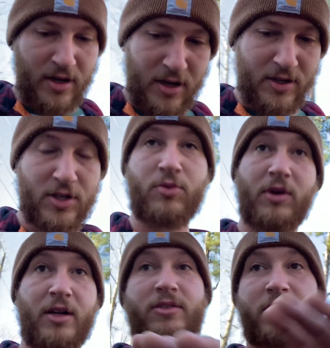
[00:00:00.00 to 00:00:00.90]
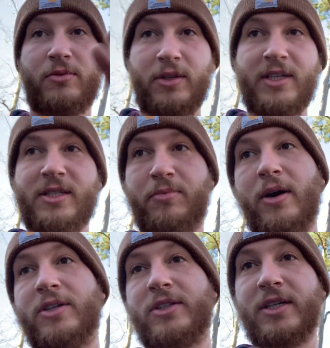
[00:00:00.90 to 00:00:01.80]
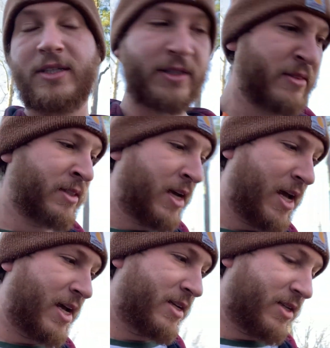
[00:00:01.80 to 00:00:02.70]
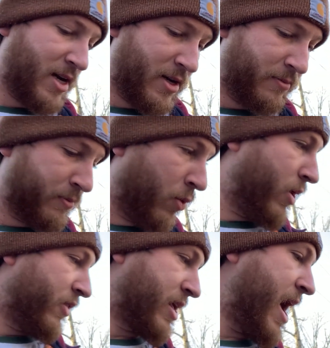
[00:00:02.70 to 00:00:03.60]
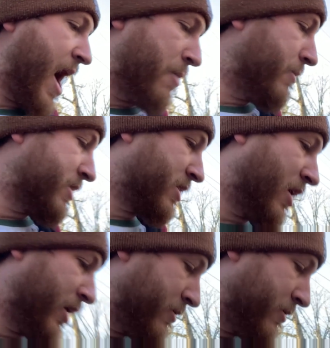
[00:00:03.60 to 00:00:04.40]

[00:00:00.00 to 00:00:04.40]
to release the pressure. And well, the cap is gone.